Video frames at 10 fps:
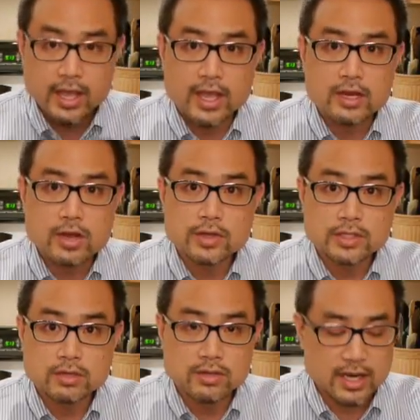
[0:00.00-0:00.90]
And
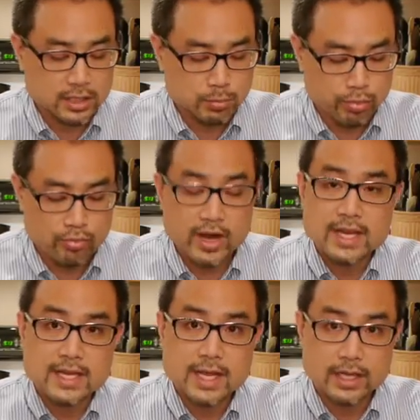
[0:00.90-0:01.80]
notice too that it's
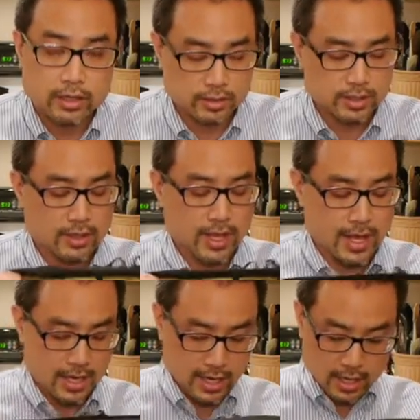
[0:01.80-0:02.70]
bright yellow so
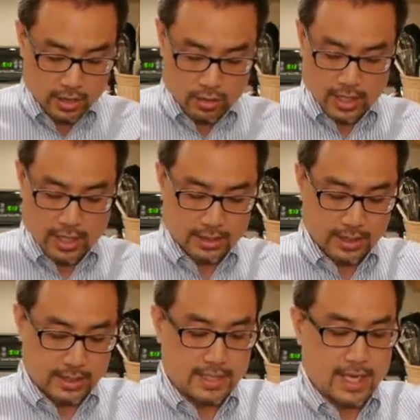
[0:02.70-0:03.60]
that you can
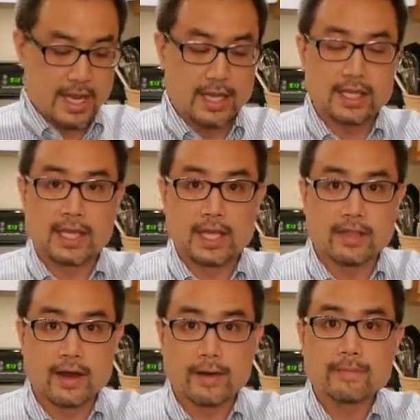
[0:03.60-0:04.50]
easily see anything
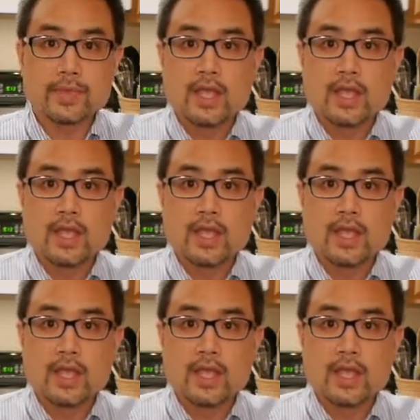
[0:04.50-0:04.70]
in there.